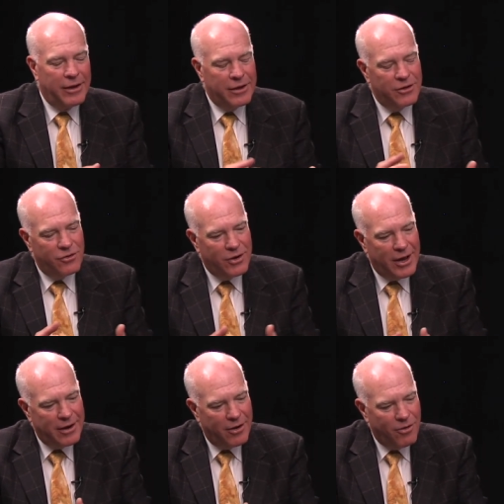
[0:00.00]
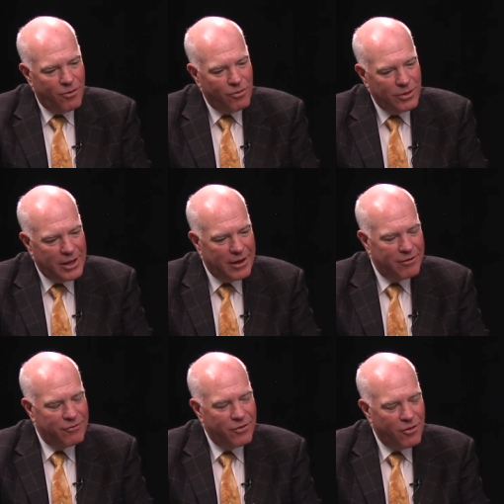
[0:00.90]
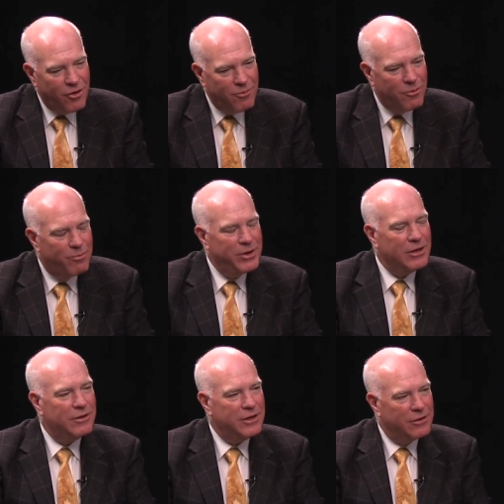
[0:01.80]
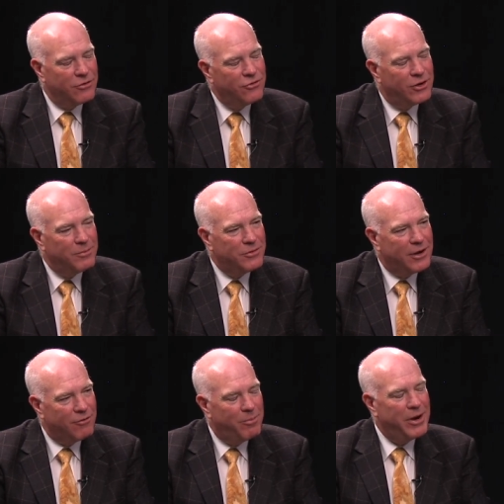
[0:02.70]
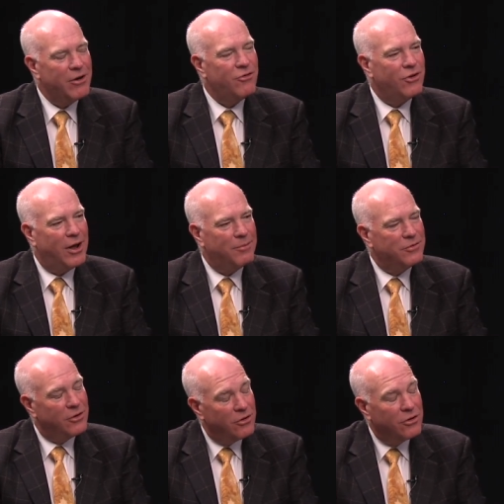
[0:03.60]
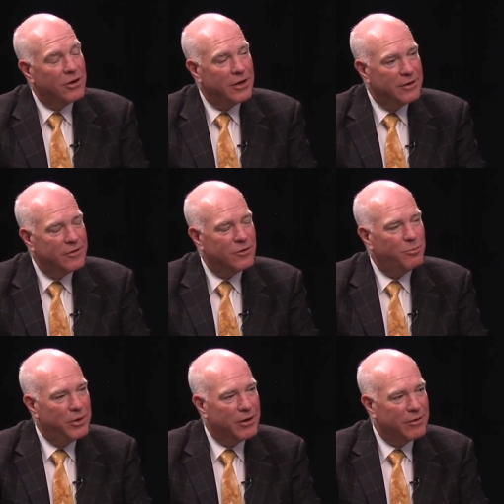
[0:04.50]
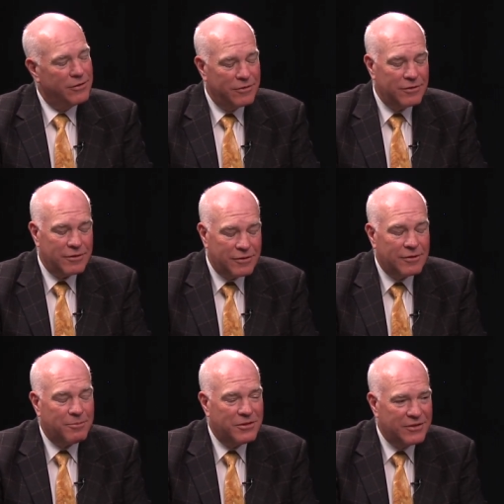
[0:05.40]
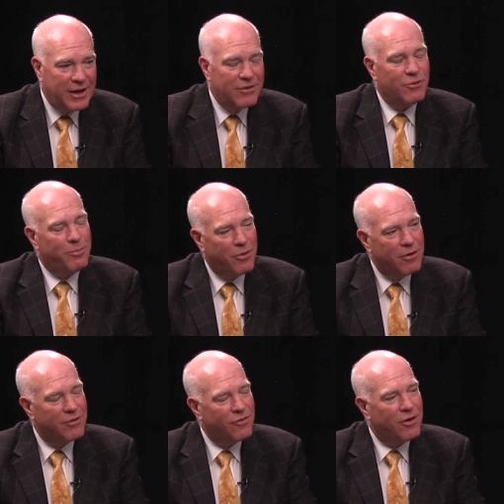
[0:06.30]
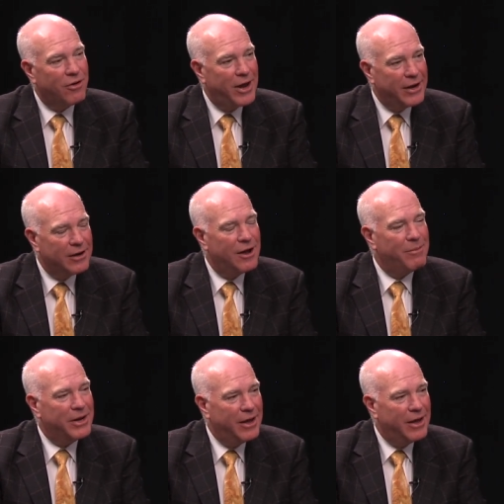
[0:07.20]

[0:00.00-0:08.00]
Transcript: you got a whole lot of automobile dealerships and repair shops that are going to disappear. This is a substantial part of our economic